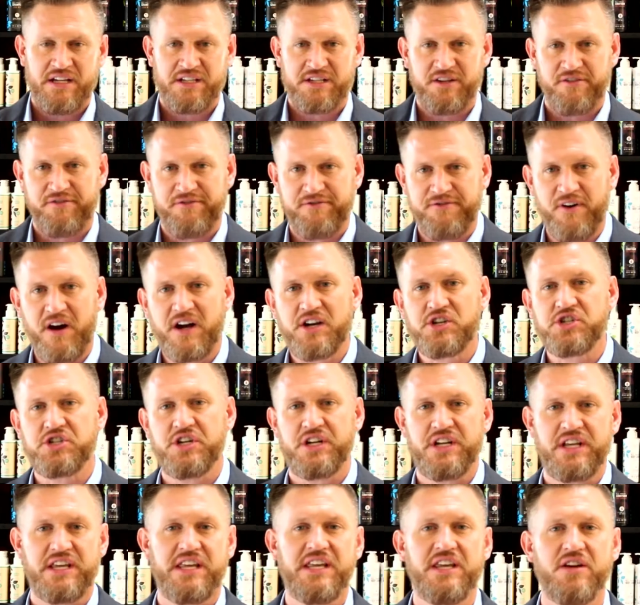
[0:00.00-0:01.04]
to function
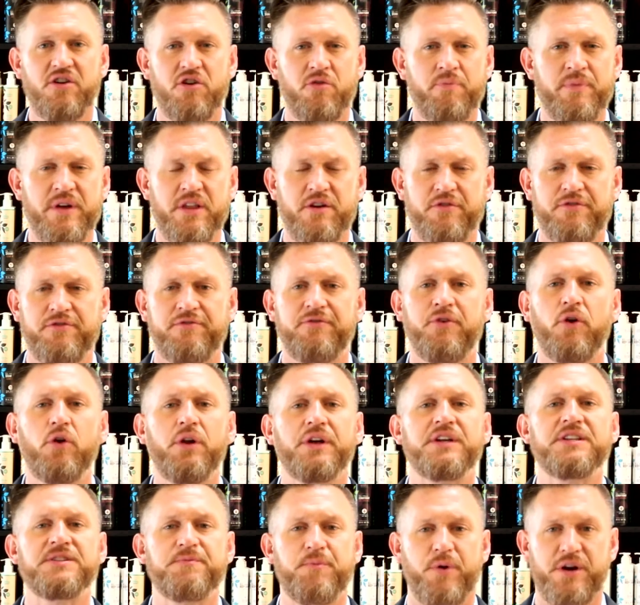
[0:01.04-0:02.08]
and heal and be the
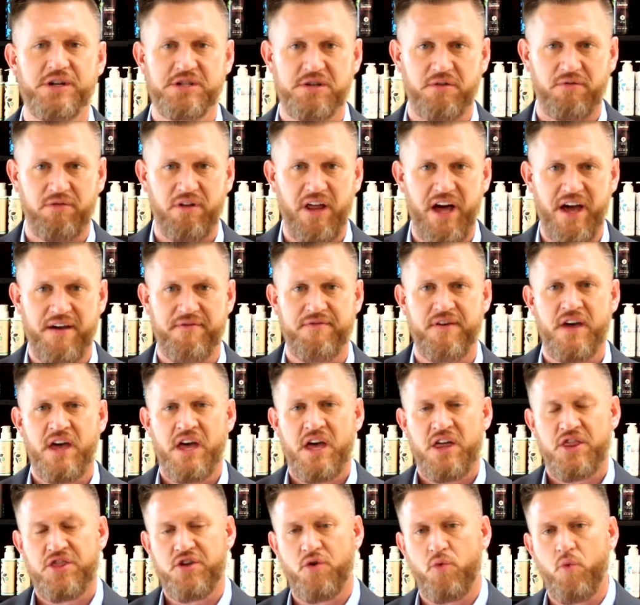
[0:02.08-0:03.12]
full expression of life
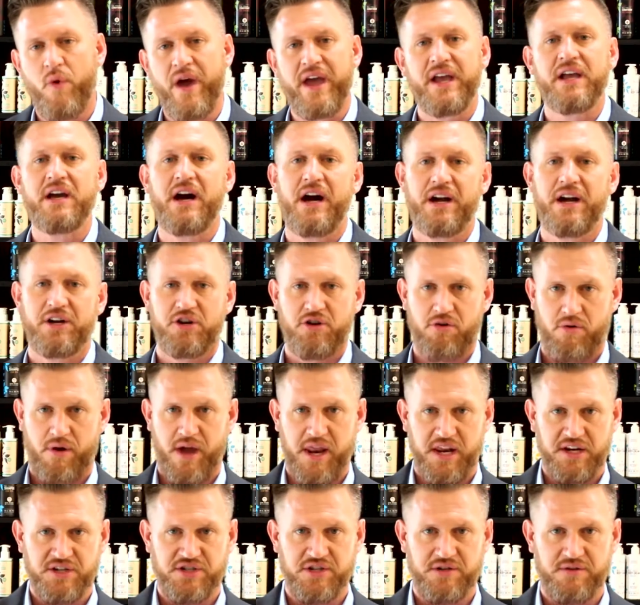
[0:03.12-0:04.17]
the way God
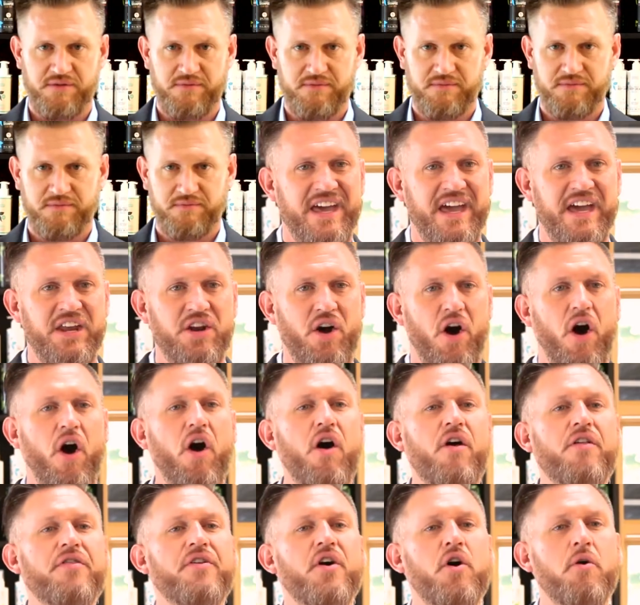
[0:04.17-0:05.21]
created you. And
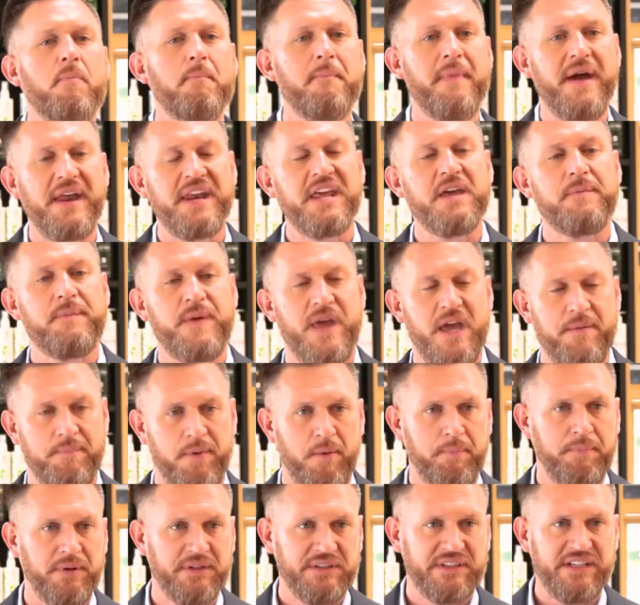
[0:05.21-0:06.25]
although many people
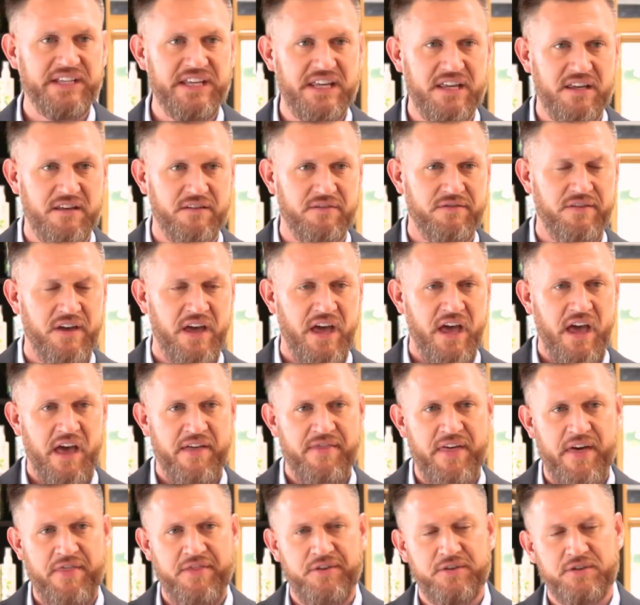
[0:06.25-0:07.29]
believe
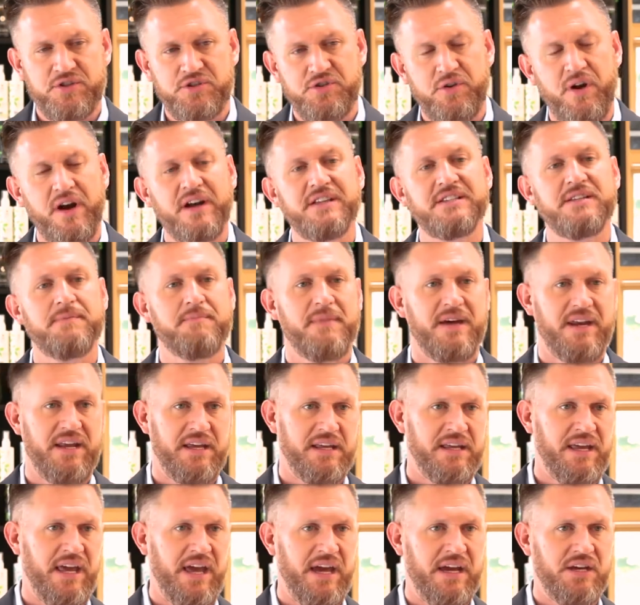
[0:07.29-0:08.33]
that their drugs and
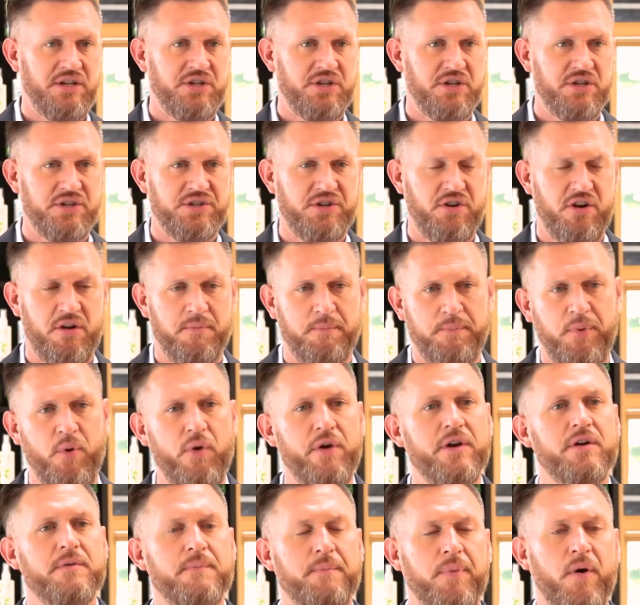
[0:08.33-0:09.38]
medications are an
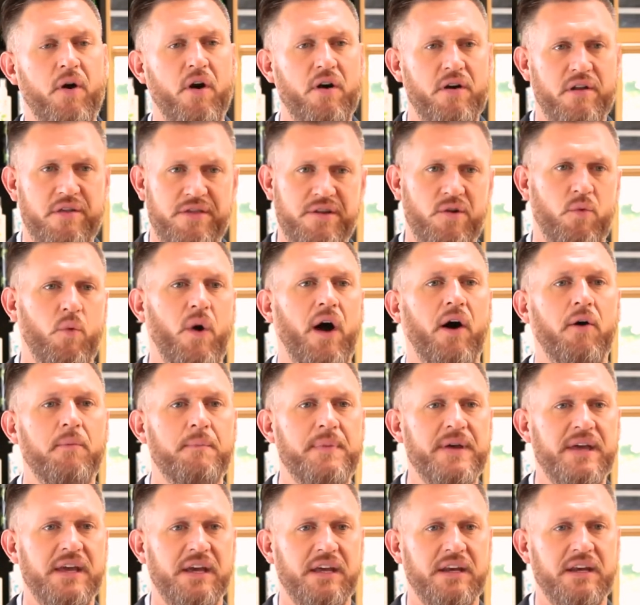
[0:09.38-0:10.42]
important part of their well
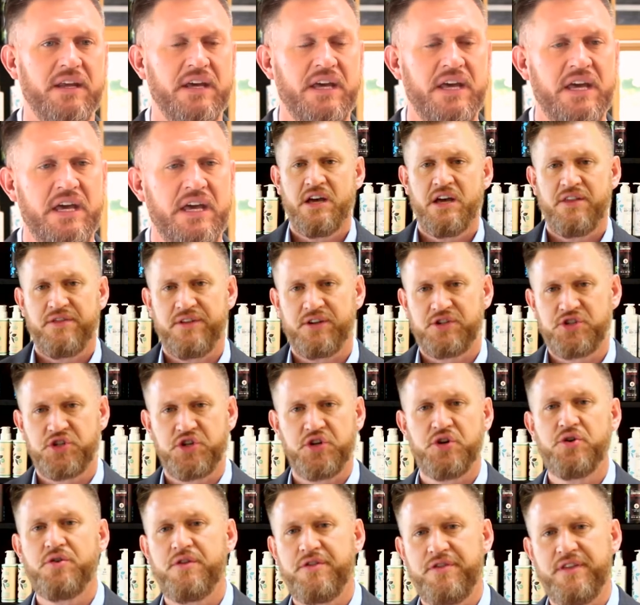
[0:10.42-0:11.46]
being, the
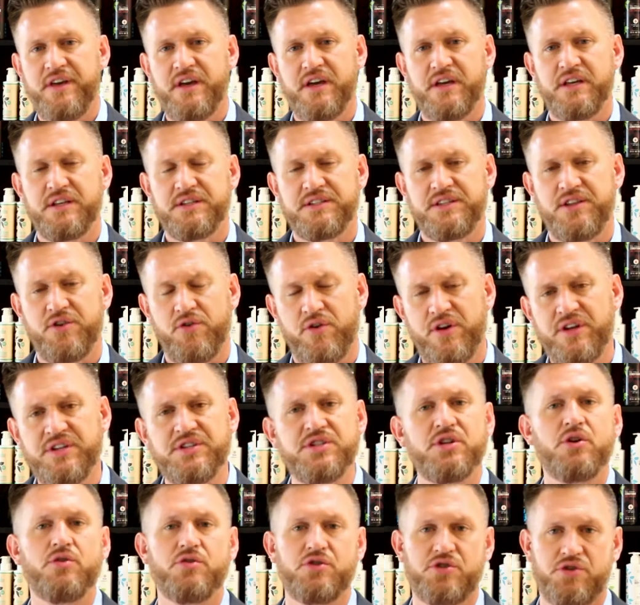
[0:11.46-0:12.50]
truth is there is
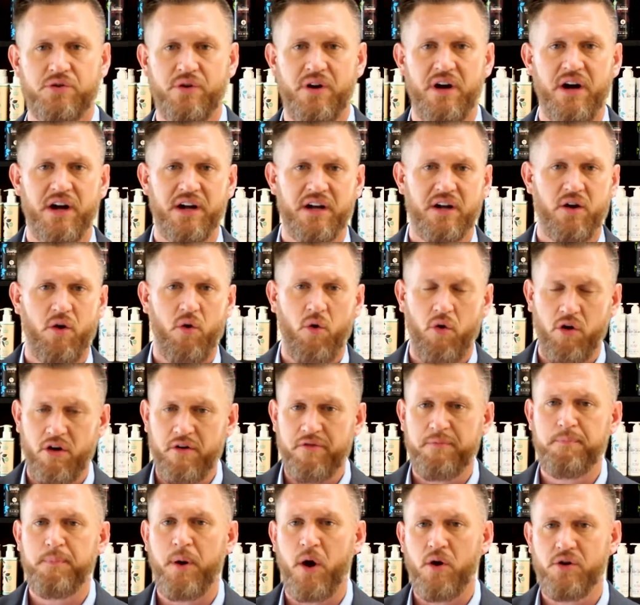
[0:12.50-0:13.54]
no drug or
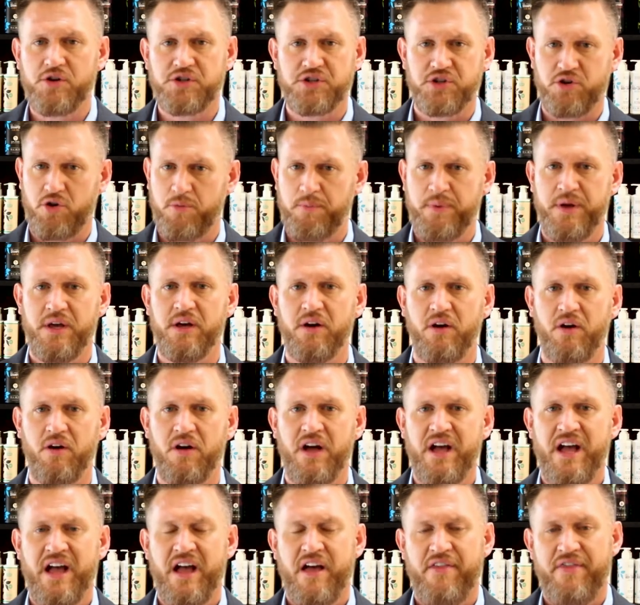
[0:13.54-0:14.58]
potion or
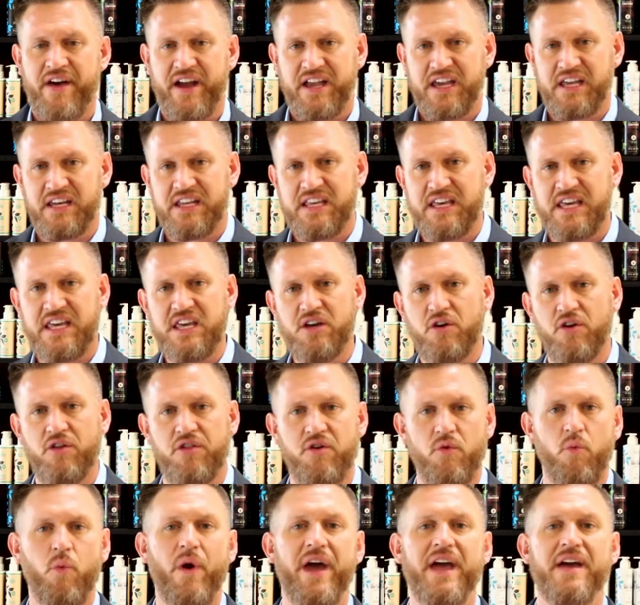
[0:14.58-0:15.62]
pill that can heal
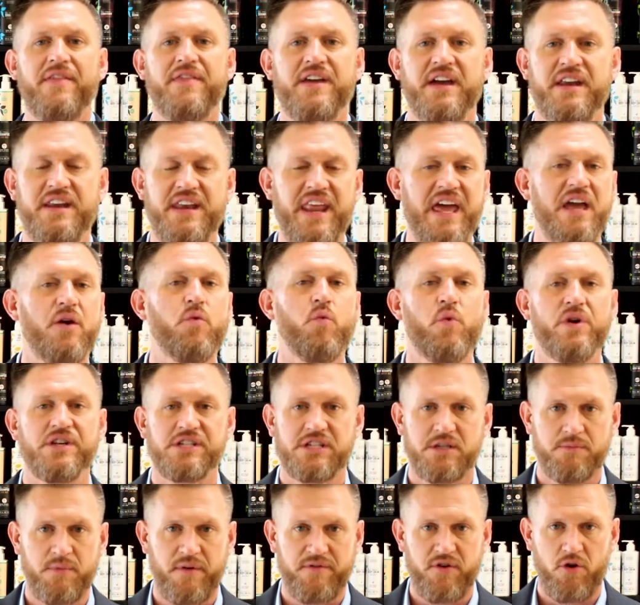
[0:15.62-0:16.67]
the way the innate
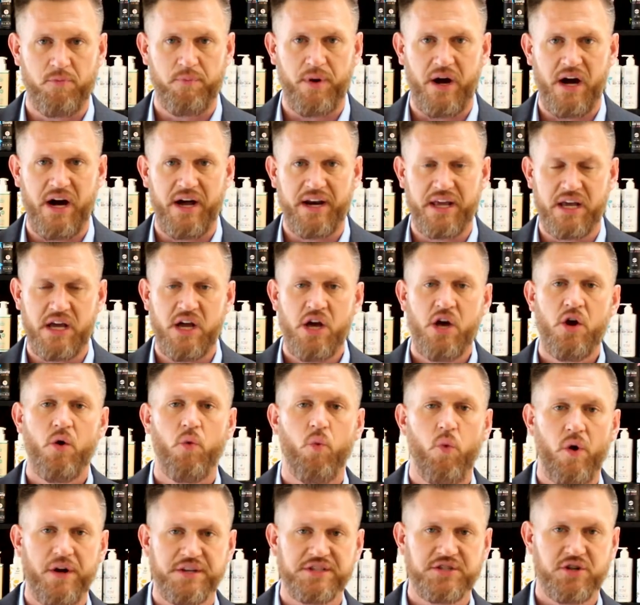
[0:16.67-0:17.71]
wisdom of your body
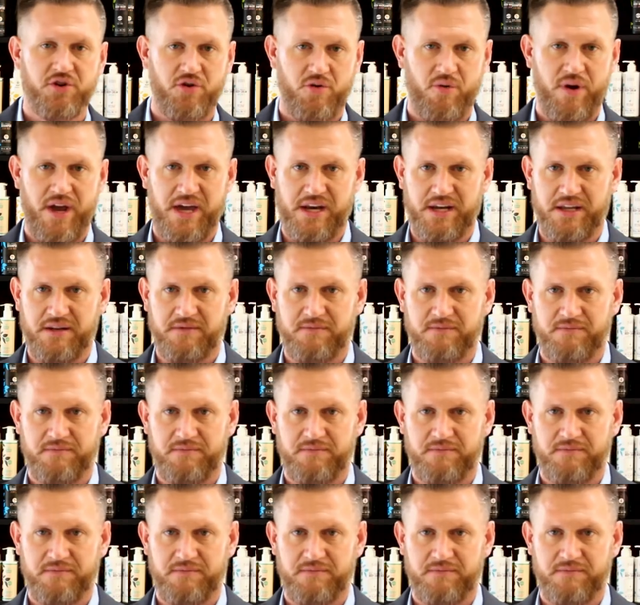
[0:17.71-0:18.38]
was created.